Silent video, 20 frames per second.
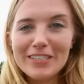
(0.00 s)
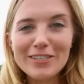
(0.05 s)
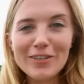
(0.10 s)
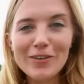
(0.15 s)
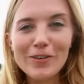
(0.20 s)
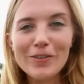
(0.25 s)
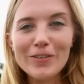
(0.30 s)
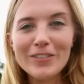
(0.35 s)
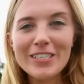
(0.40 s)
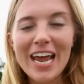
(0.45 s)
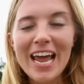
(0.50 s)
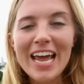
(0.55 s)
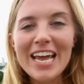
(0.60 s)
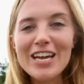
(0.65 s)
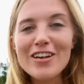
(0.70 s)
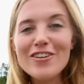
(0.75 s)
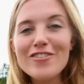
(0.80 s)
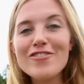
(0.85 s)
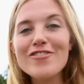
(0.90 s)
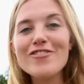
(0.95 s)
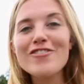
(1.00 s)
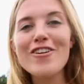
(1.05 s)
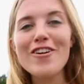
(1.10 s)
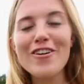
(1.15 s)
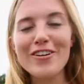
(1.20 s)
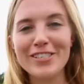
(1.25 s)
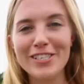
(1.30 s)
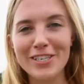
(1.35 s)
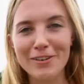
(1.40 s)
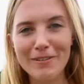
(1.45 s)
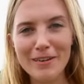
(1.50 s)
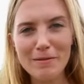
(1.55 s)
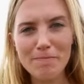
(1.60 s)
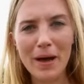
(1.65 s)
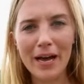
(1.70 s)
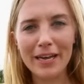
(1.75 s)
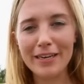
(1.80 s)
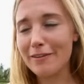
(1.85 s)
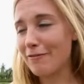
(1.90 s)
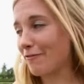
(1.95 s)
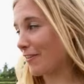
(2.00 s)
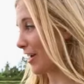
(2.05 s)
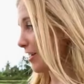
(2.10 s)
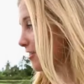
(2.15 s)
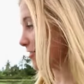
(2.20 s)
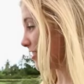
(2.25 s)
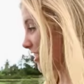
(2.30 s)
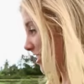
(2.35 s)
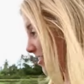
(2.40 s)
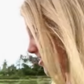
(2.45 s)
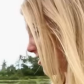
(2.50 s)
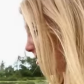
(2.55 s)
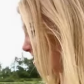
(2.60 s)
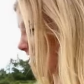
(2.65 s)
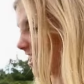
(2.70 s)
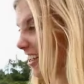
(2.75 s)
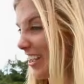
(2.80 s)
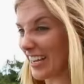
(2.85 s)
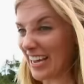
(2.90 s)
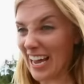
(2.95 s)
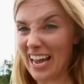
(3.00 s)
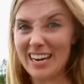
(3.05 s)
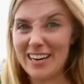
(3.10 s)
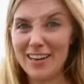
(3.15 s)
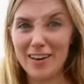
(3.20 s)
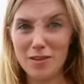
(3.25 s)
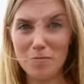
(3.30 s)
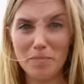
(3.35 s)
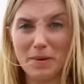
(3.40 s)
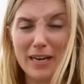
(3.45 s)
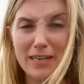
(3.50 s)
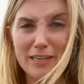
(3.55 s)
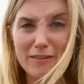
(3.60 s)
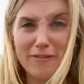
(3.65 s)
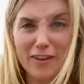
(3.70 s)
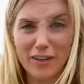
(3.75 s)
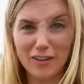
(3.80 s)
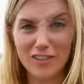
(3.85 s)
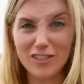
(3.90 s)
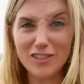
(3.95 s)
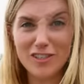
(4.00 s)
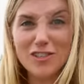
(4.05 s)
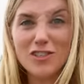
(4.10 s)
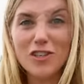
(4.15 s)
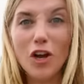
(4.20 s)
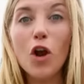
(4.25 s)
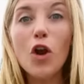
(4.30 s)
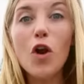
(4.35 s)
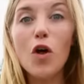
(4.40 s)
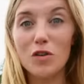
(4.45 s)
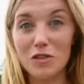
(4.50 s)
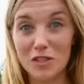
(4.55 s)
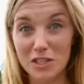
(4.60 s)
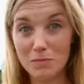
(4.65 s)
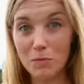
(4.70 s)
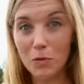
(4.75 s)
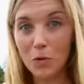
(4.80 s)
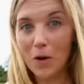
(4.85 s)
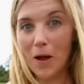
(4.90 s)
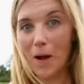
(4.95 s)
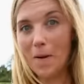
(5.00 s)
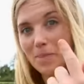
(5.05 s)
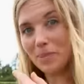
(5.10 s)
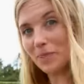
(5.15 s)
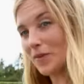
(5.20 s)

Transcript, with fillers: It's called a nursery paddy field. It's just like any other paddy field, it's just a lot smaller.